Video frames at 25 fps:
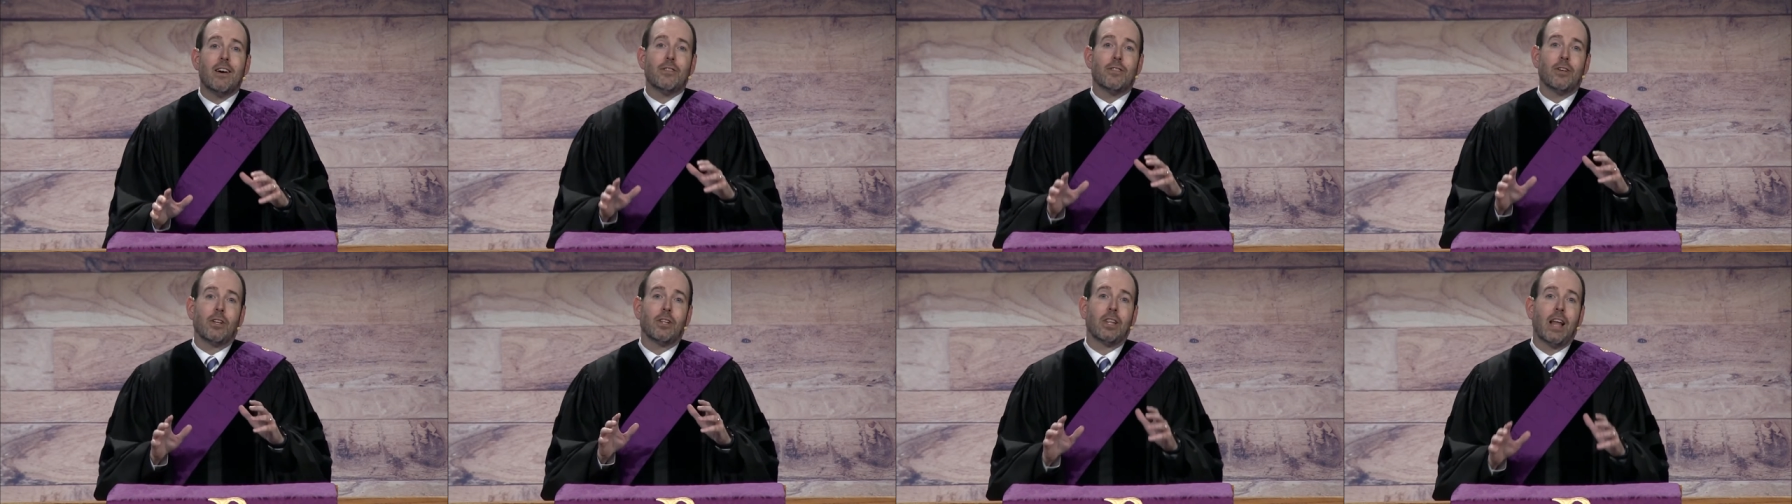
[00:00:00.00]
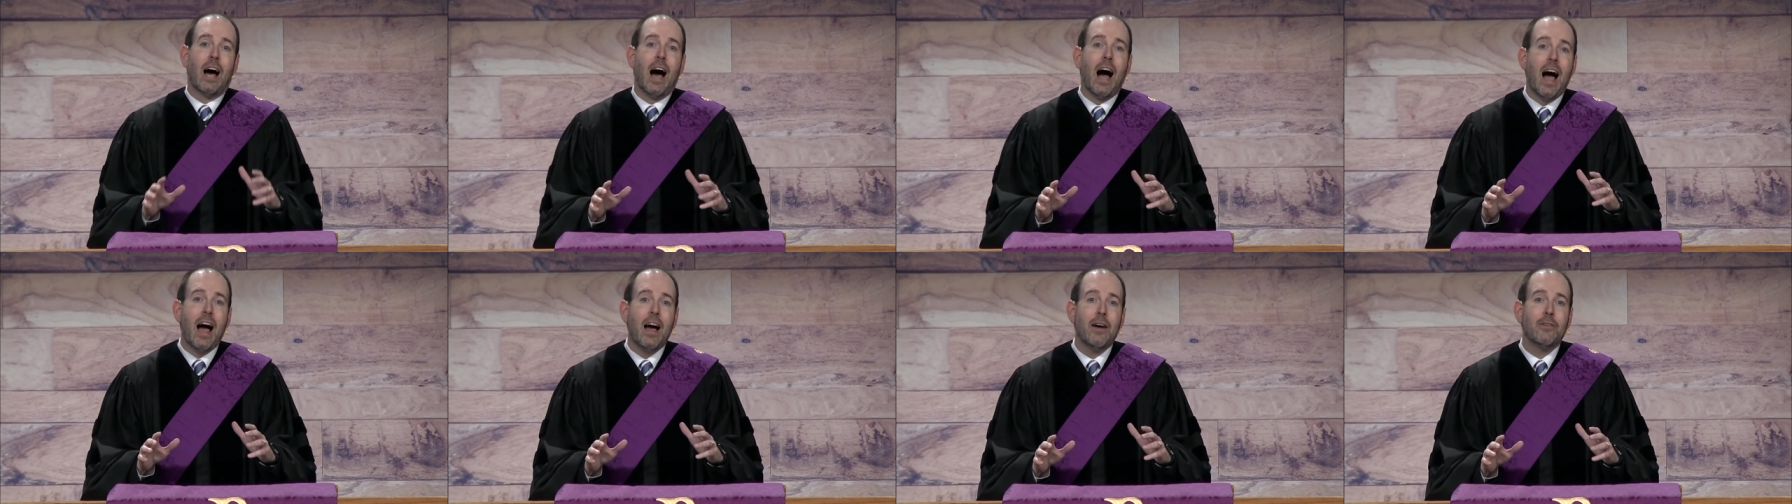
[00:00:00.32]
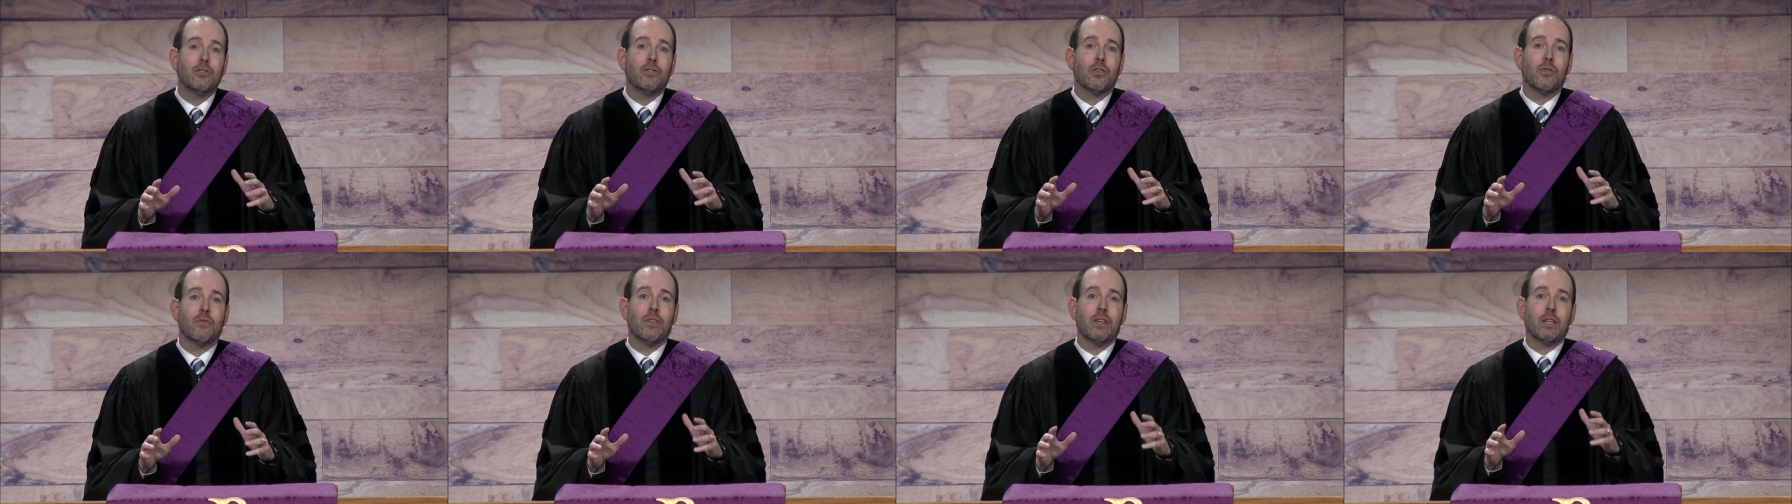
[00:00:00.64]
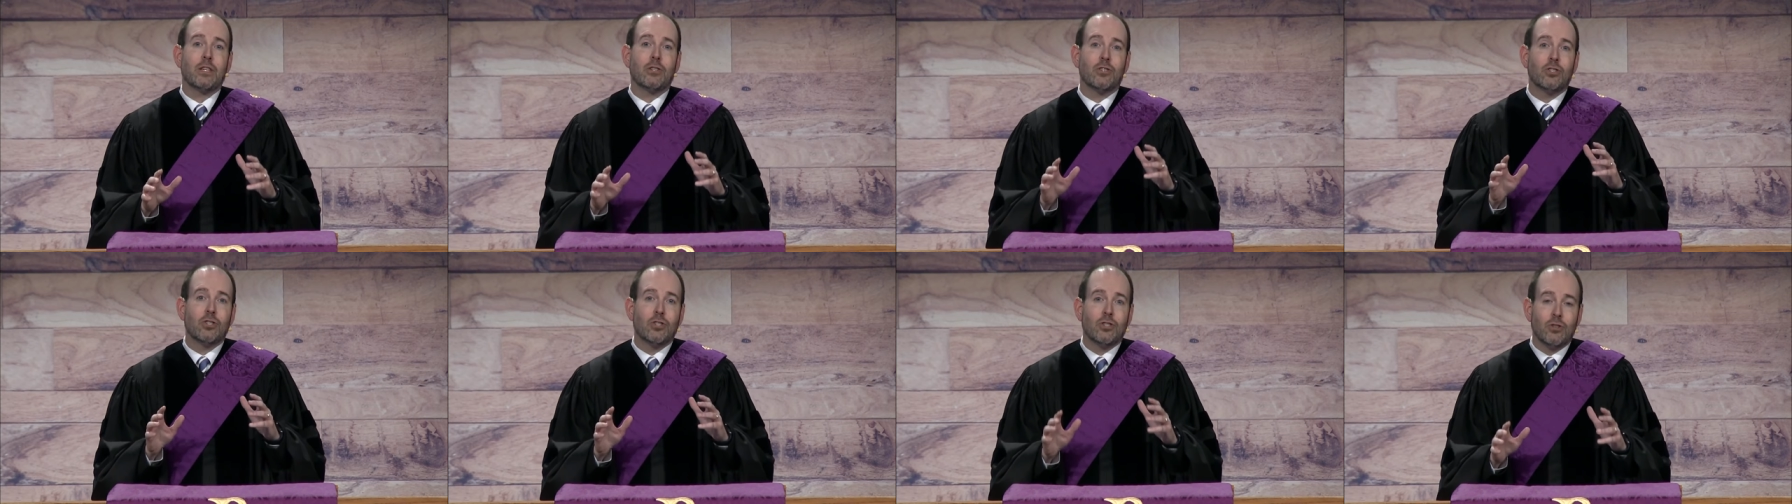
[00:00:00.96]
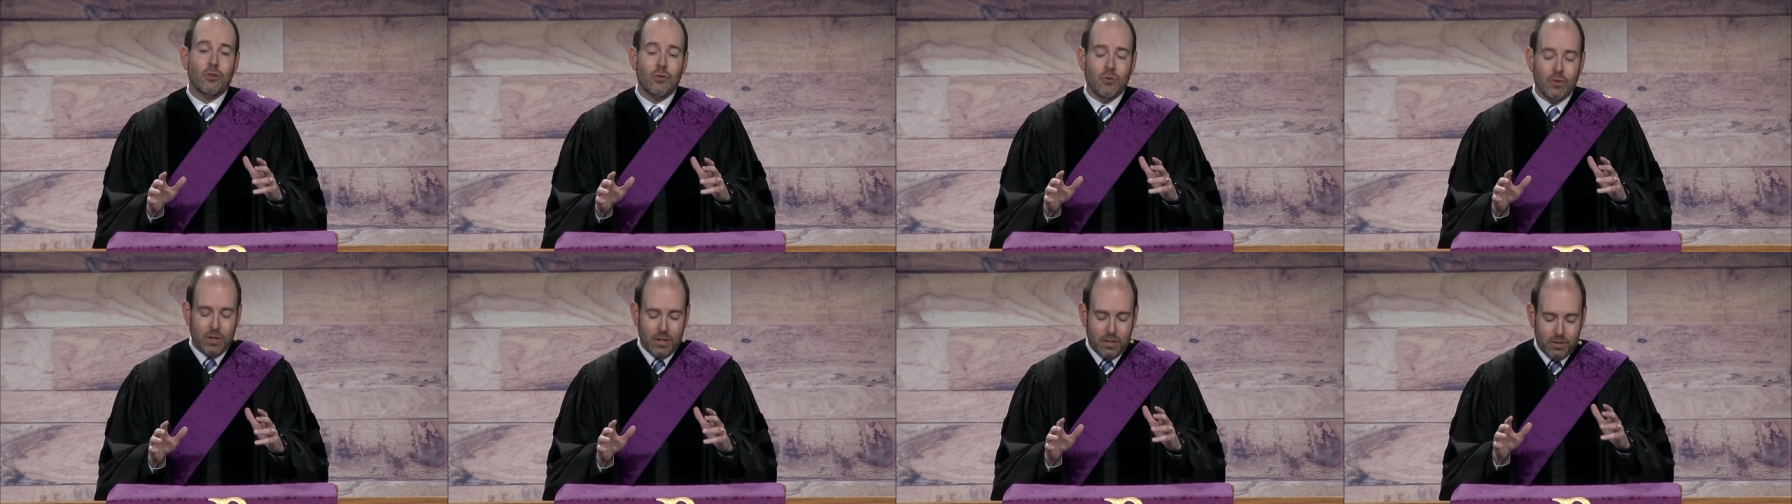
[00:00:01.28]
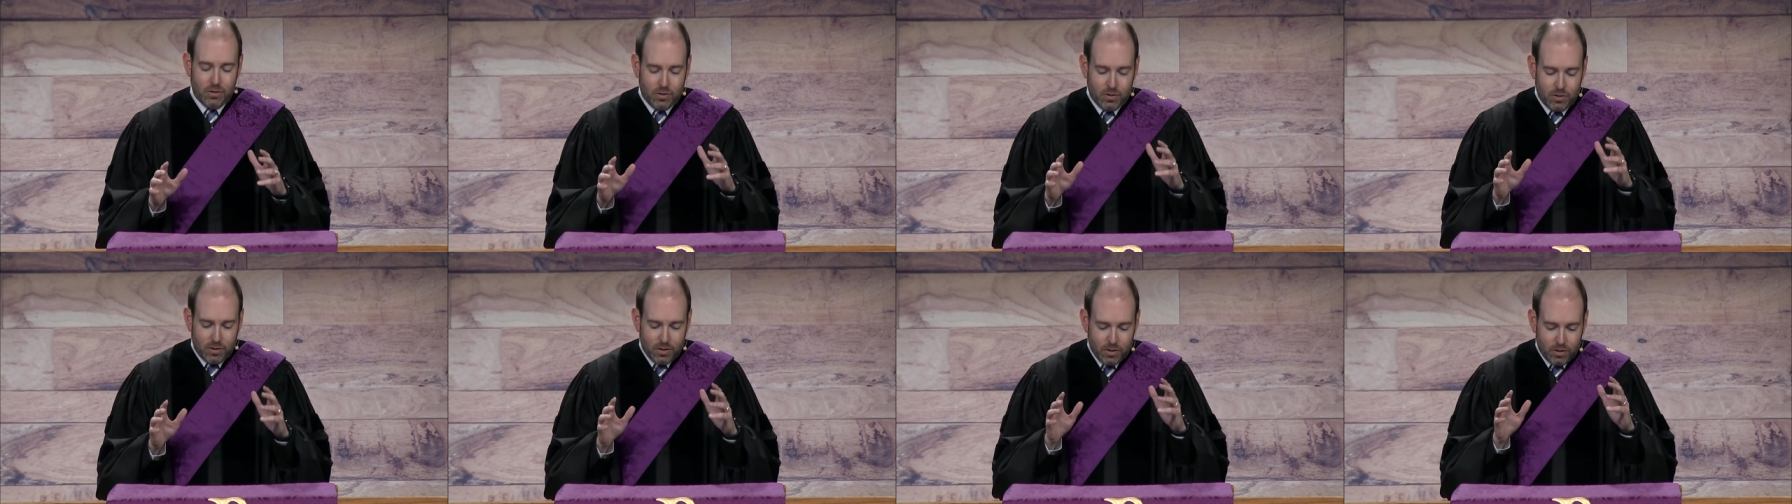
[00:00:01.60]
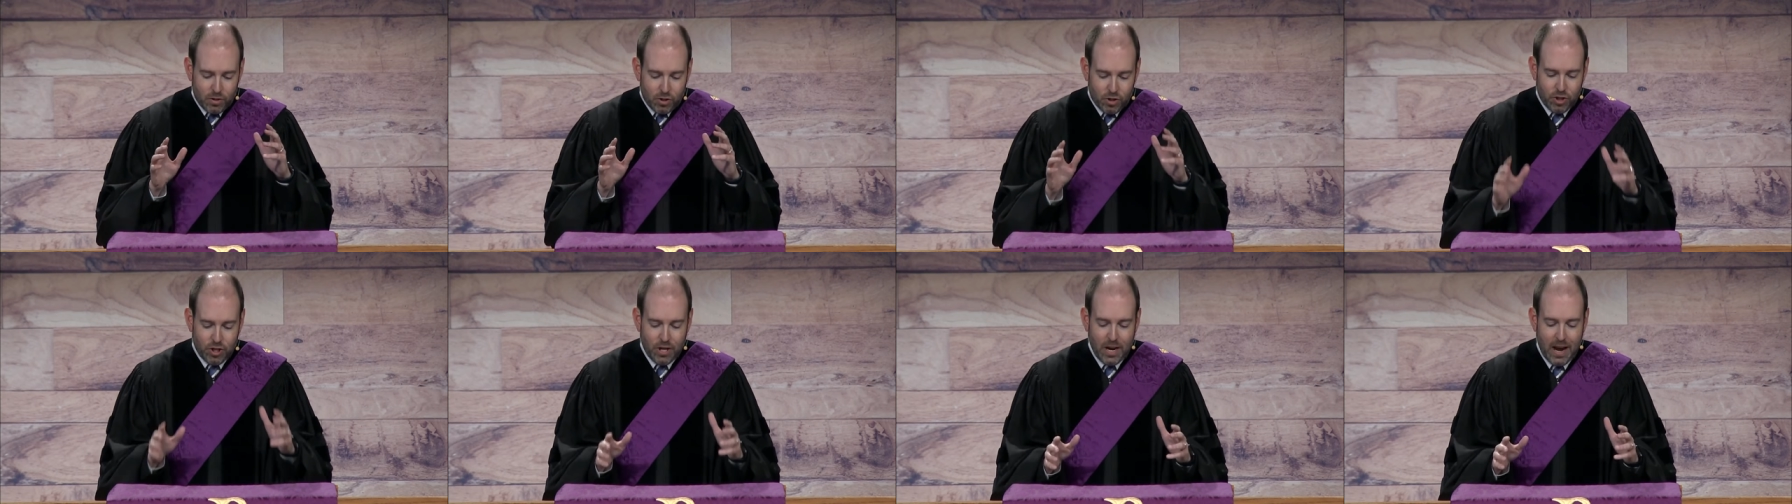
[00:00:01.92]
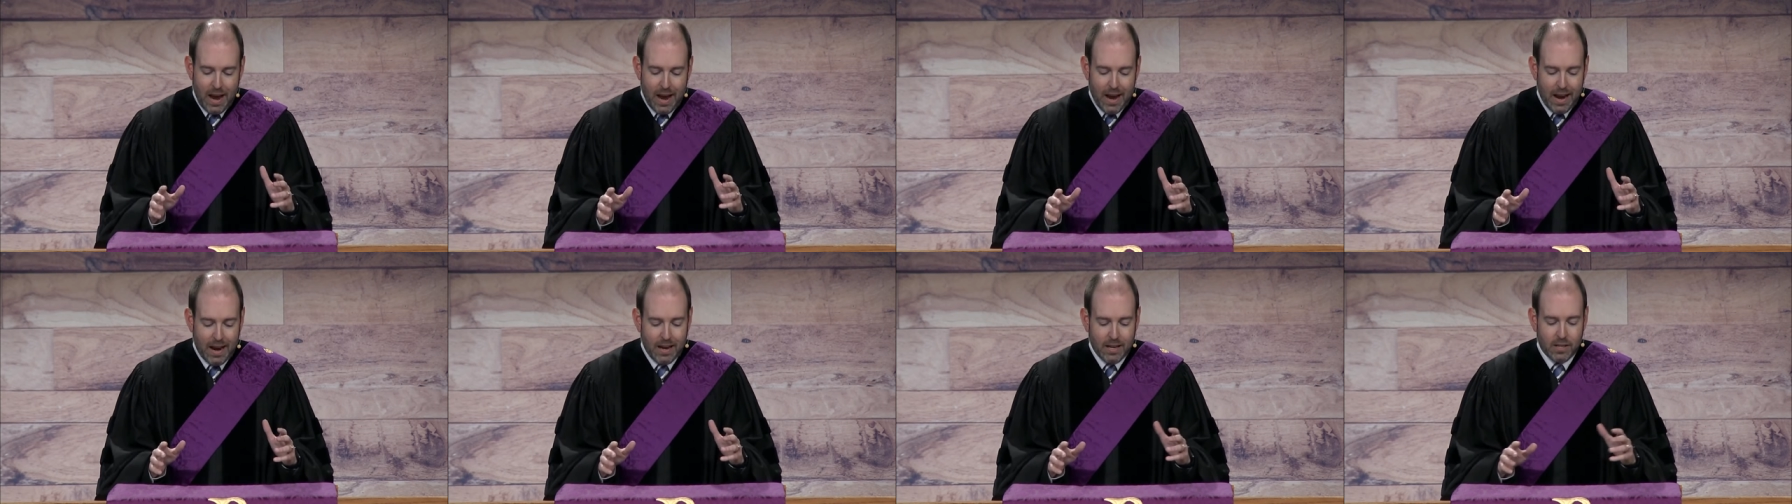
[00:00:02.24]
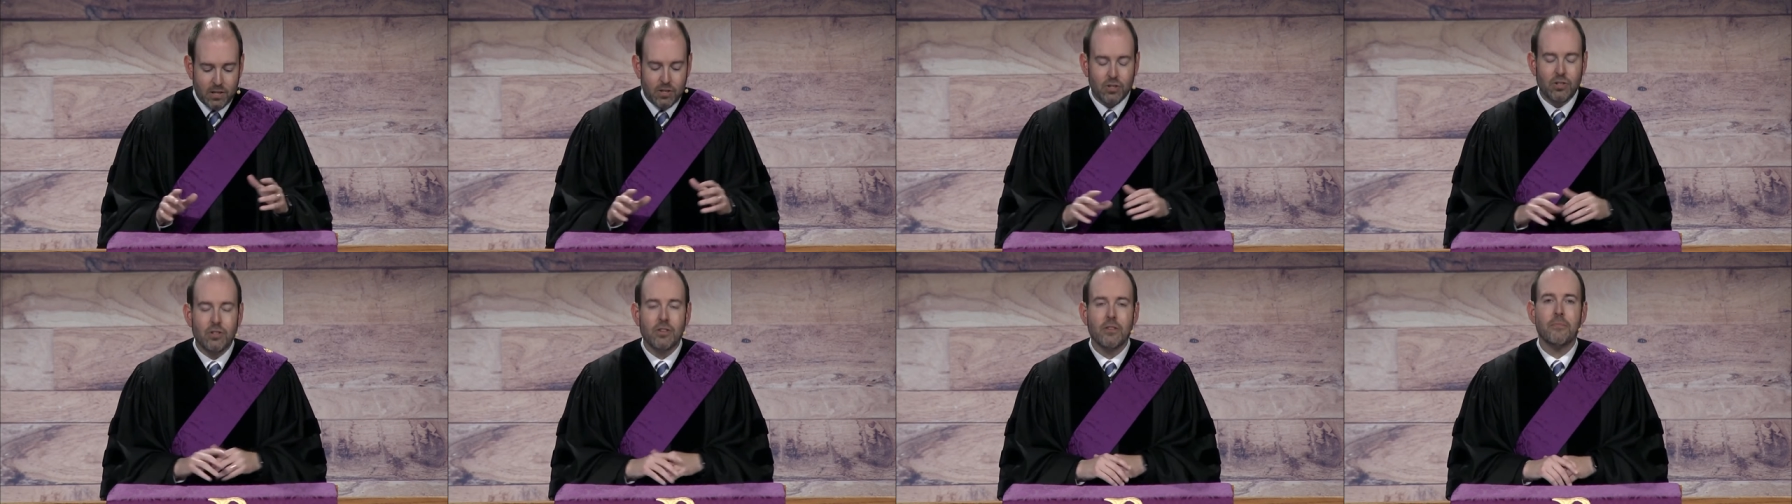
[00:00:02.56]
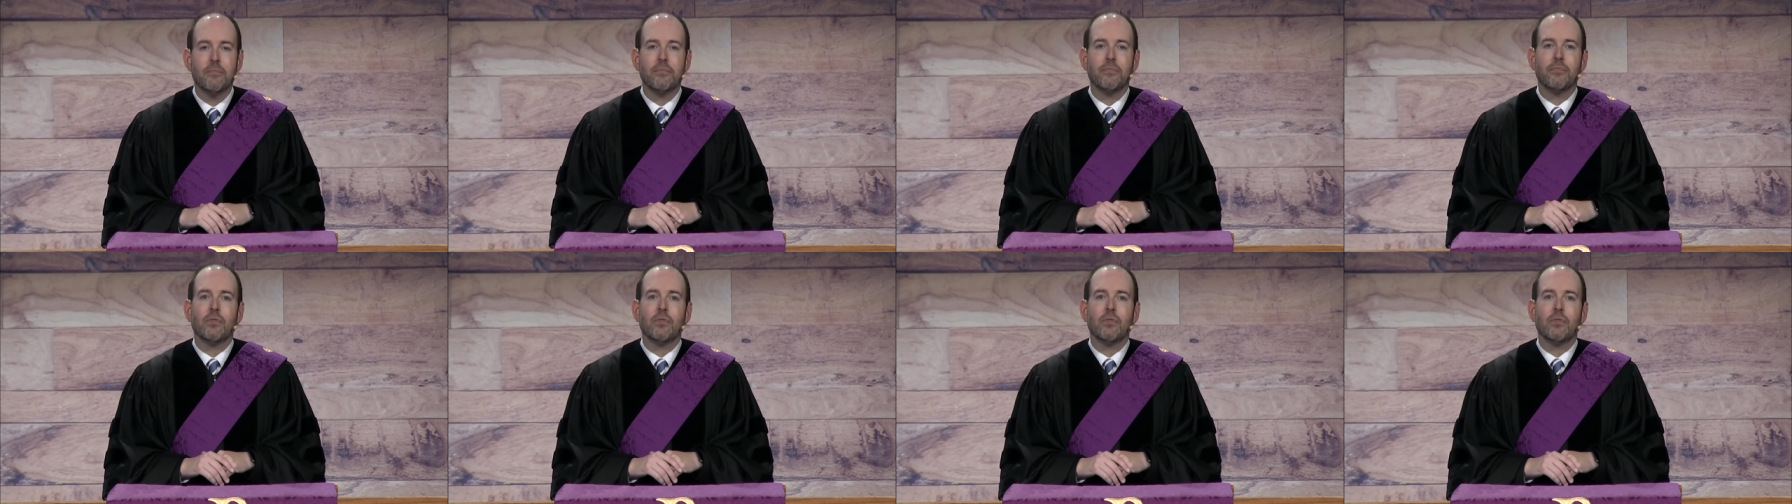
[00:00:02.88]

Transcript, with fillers: the lives of these students changed.